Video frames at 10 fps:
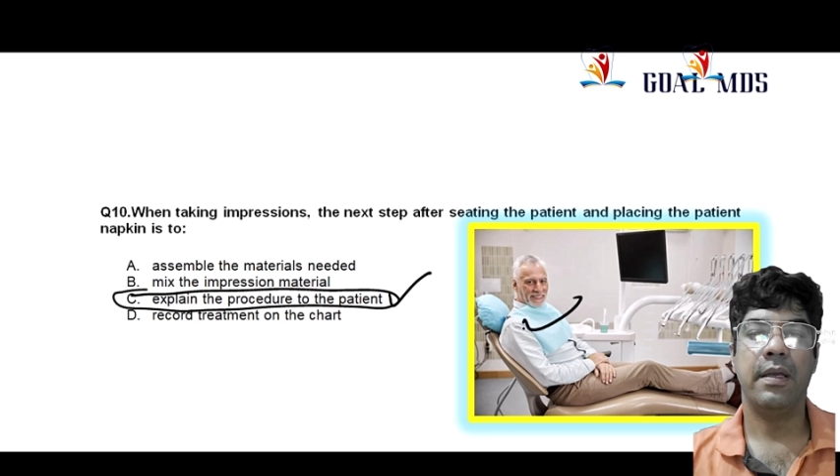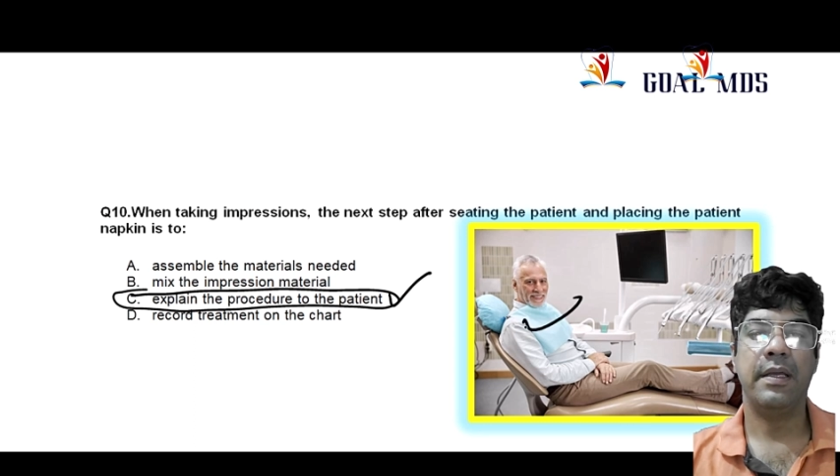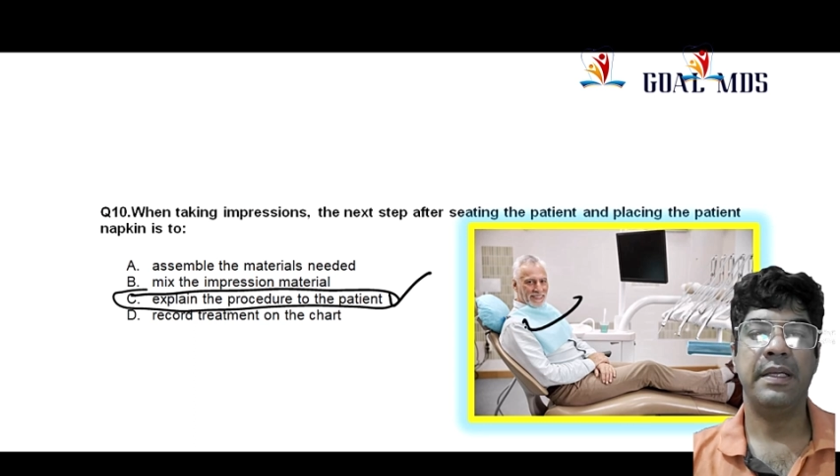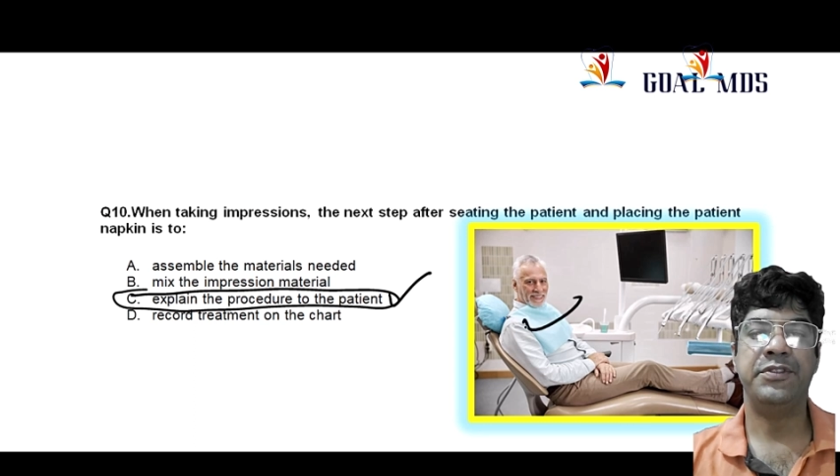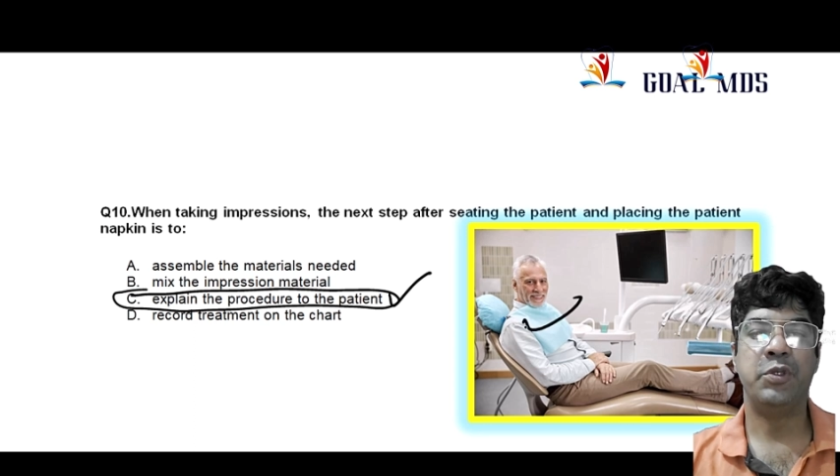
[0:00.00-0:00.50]

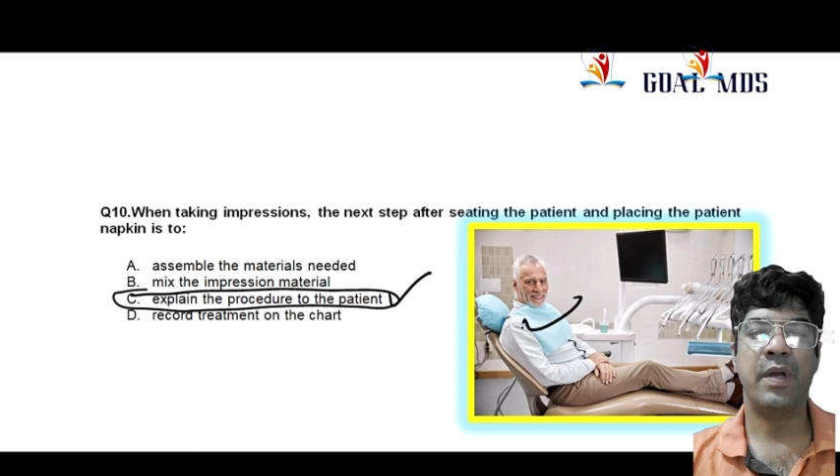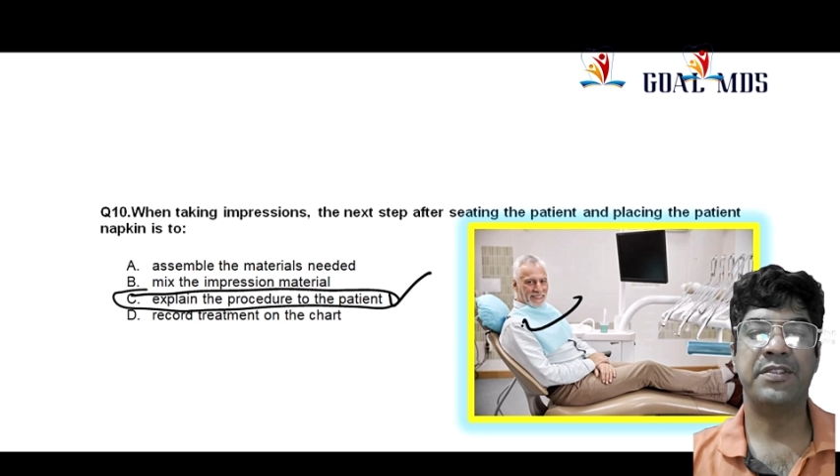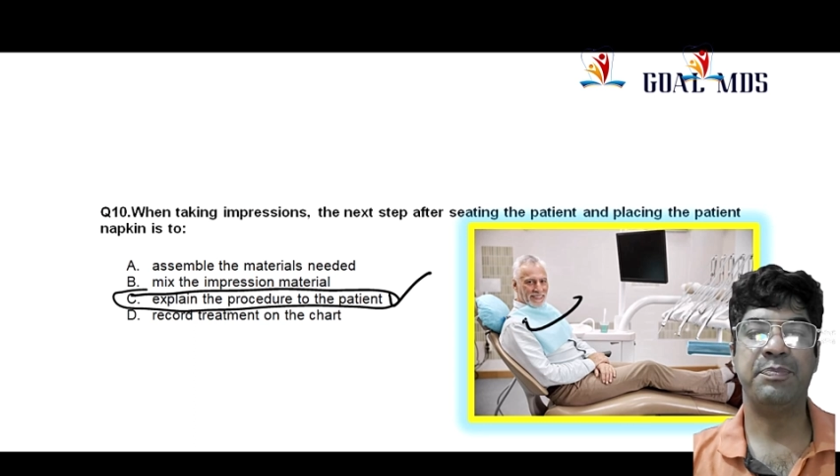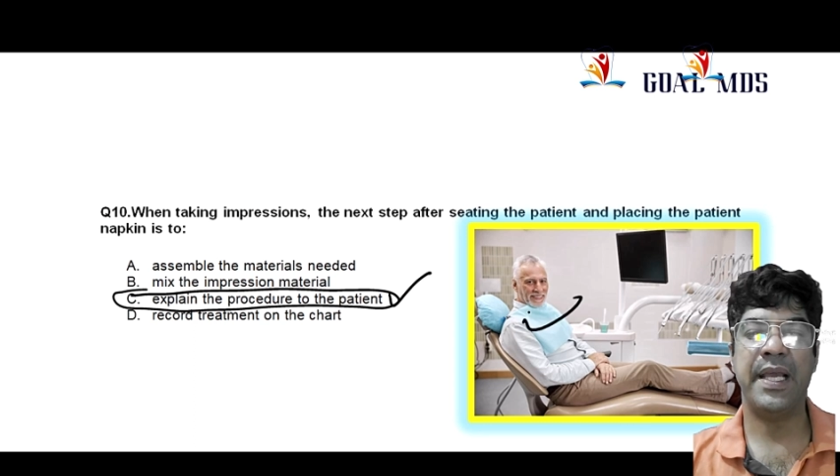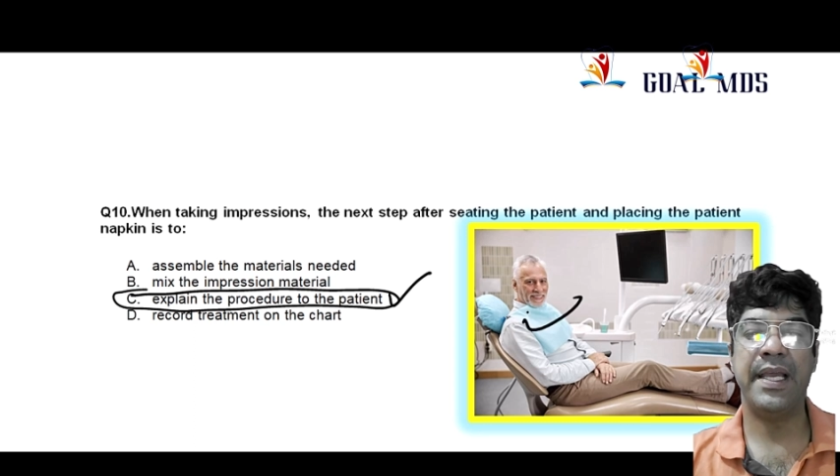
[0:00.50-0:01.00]
is to
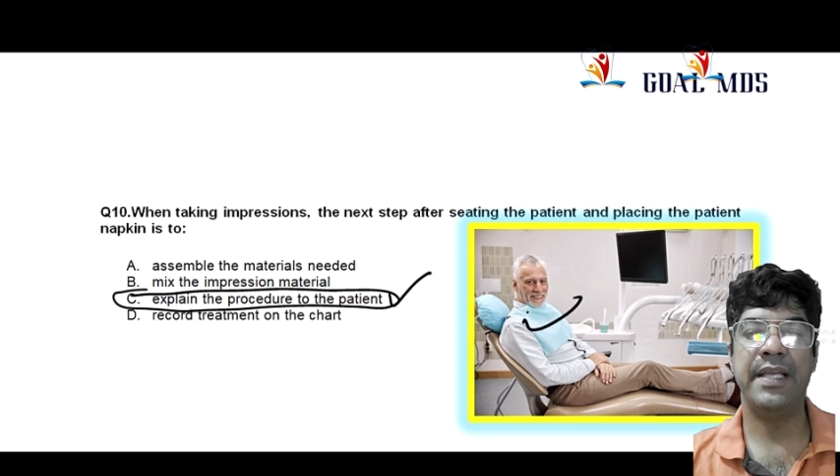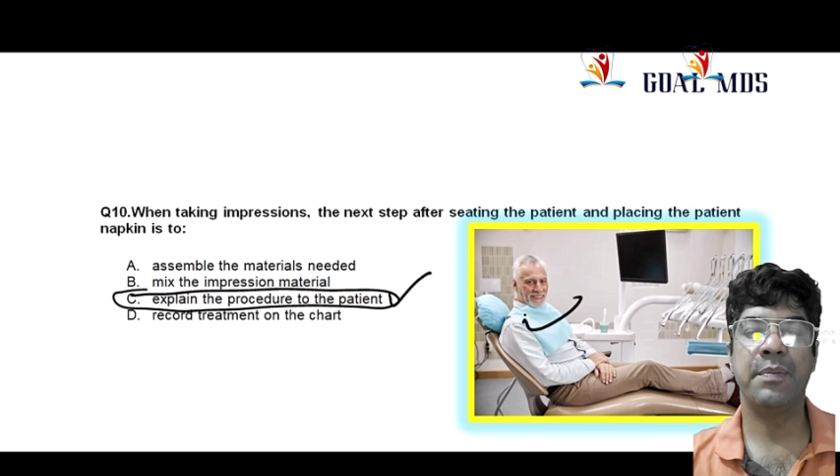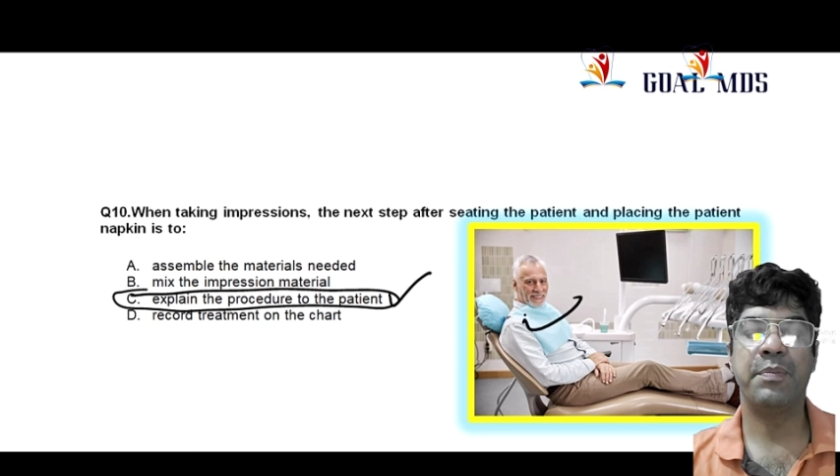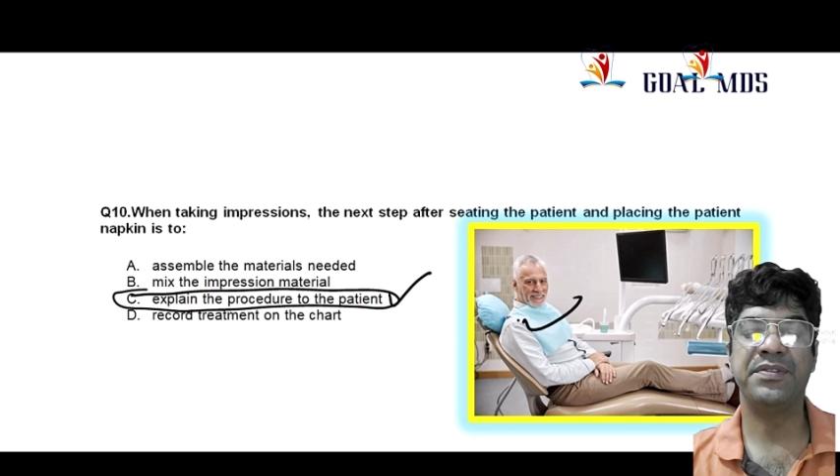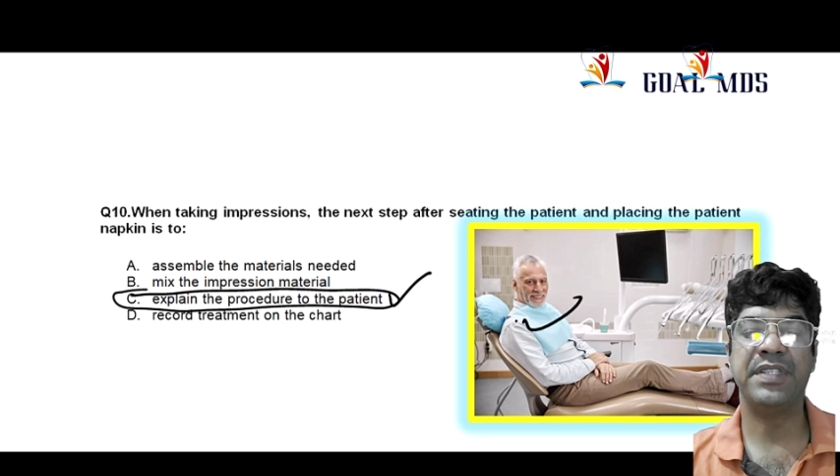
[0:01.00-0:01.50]
explain the
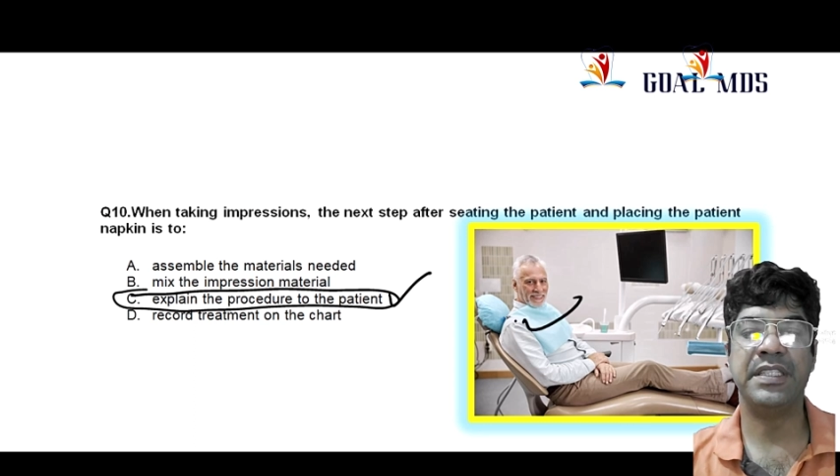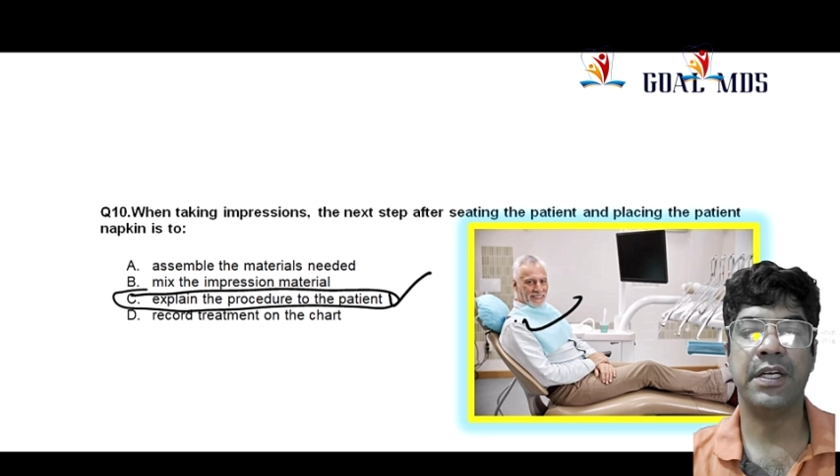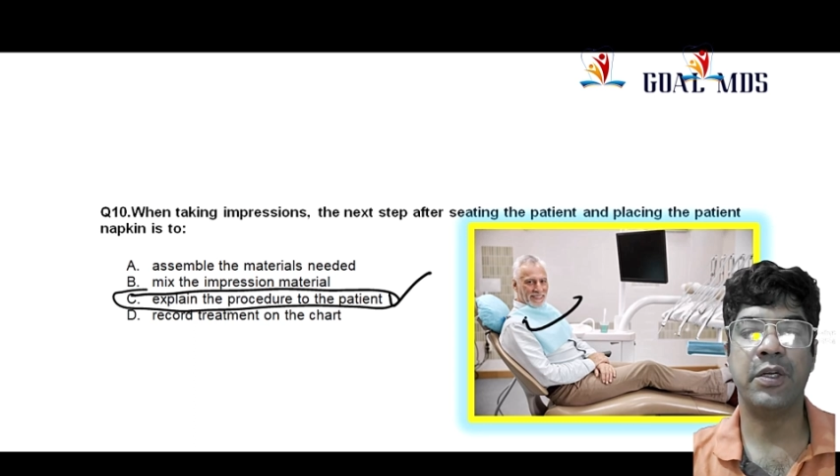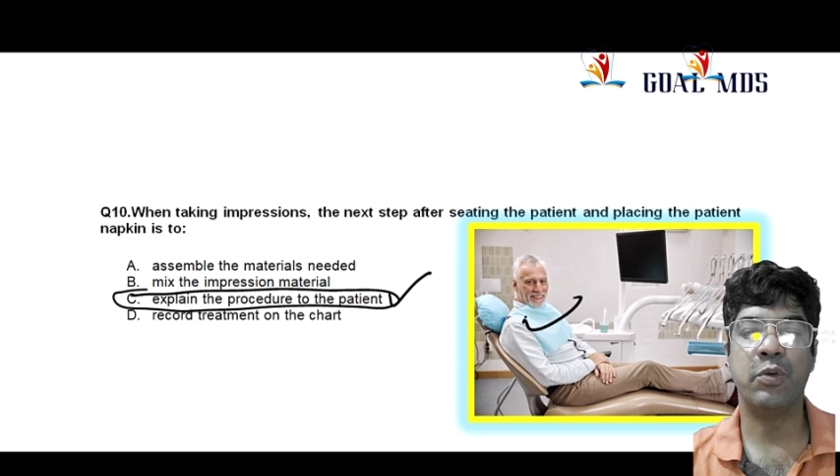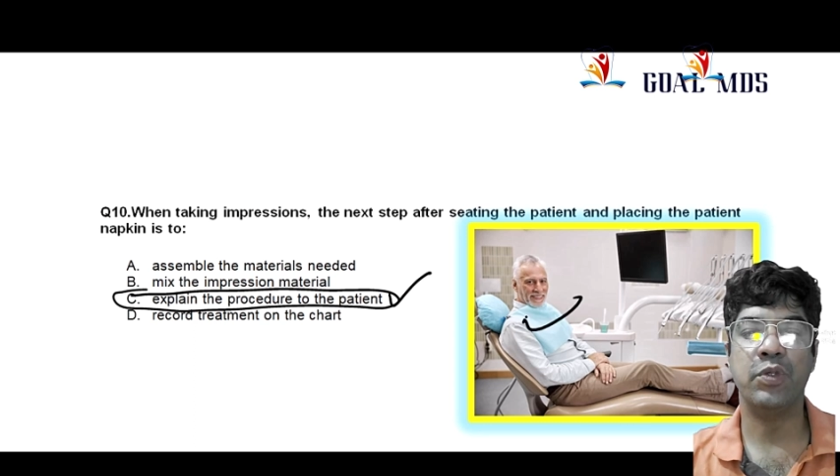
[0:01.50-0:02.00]

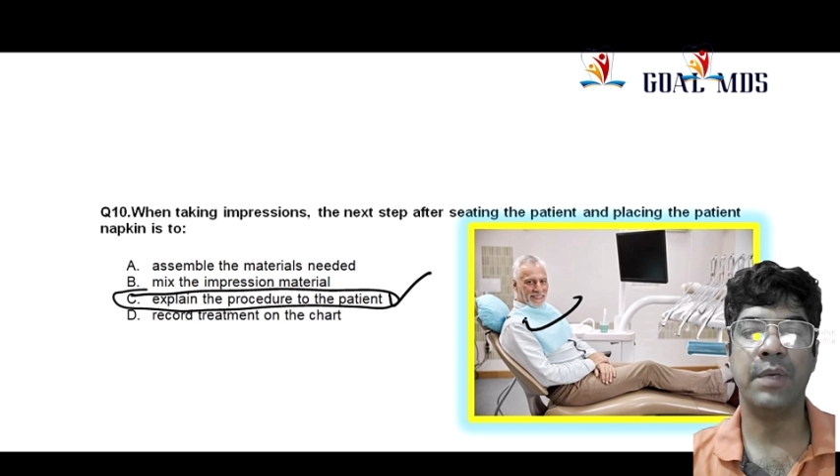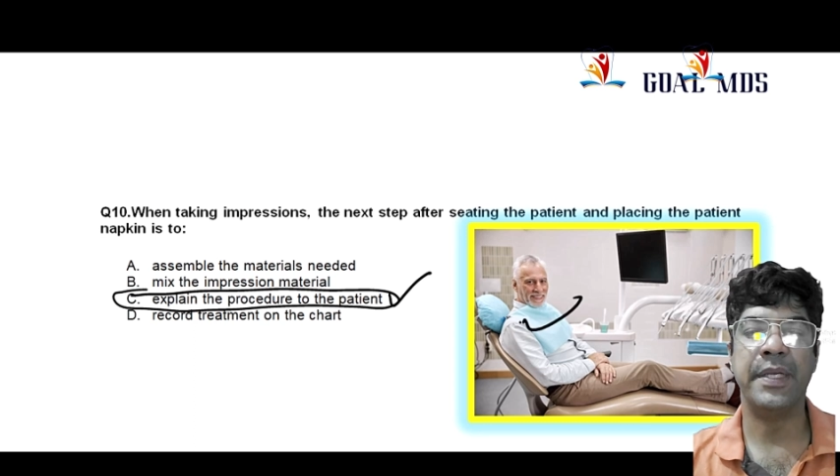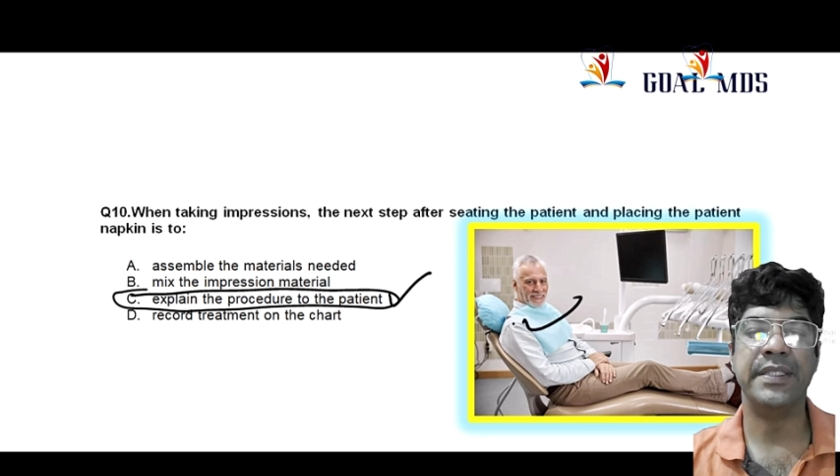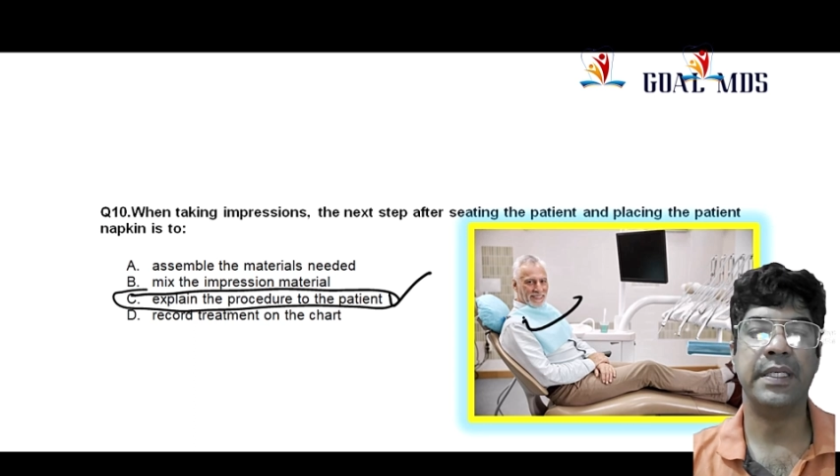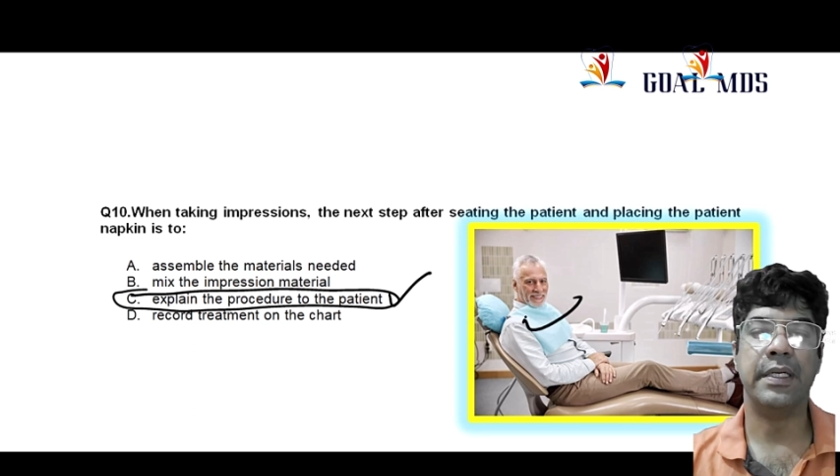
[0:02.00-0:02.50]
procedure to the
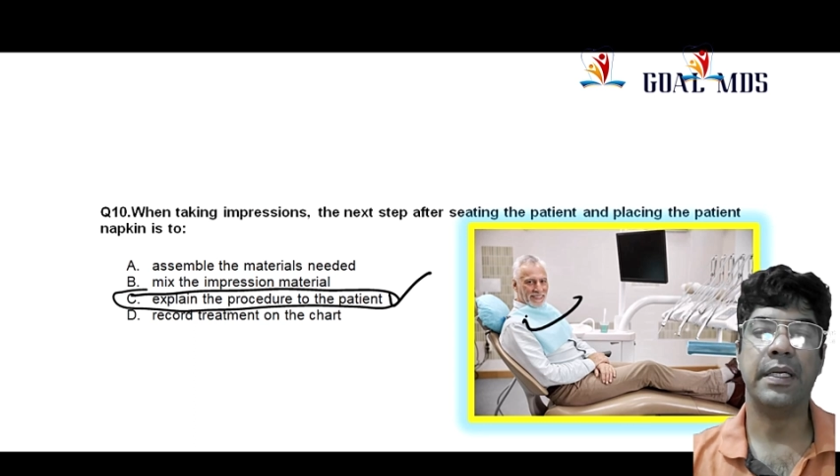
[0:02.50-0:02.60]
patient.